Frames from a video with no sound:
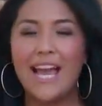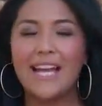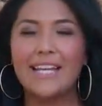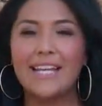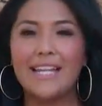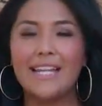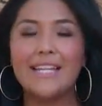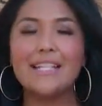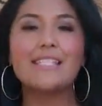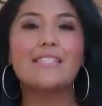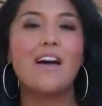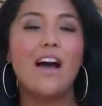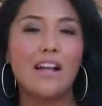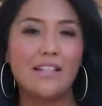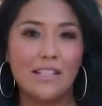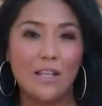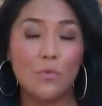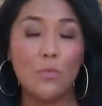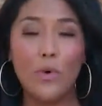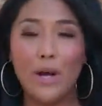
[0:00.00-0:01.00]
and get his
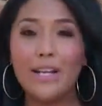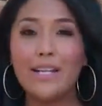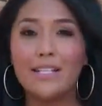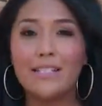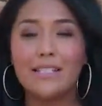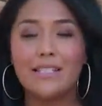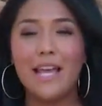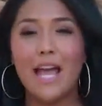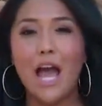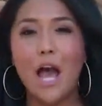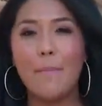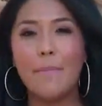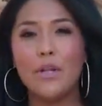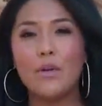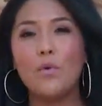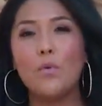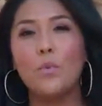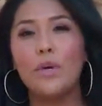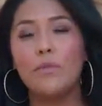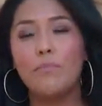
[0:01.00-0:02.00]
thoughts on what needs to
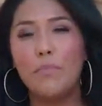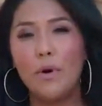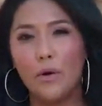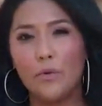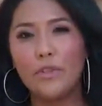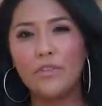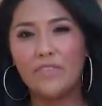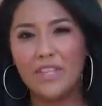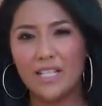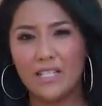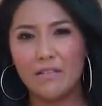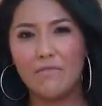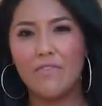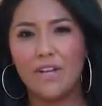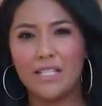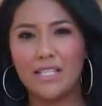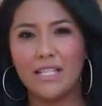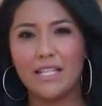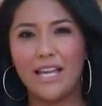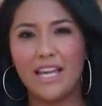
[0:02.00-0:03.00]
happen with both of these
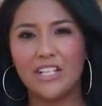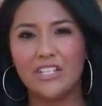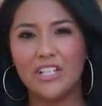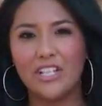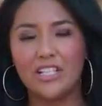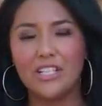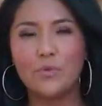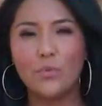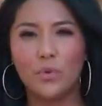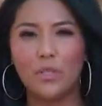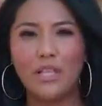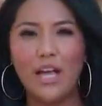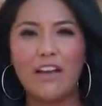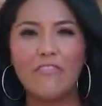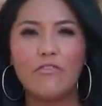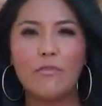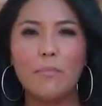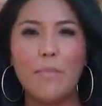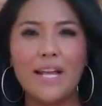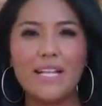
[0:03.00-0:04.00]
investigations. We're
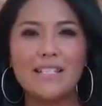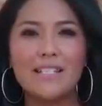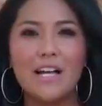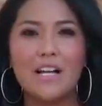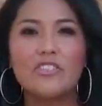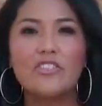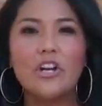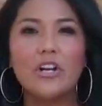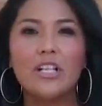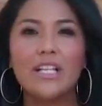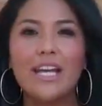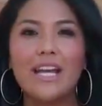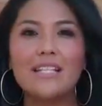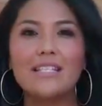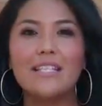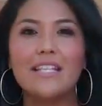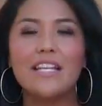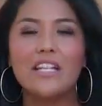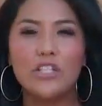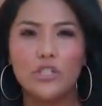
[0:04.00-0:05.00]
live from Mesa. Charlie
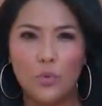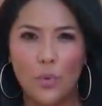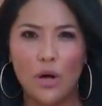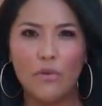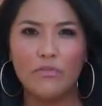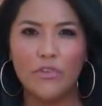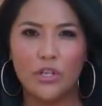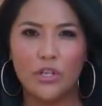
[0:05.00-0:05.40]
Etzedy, 12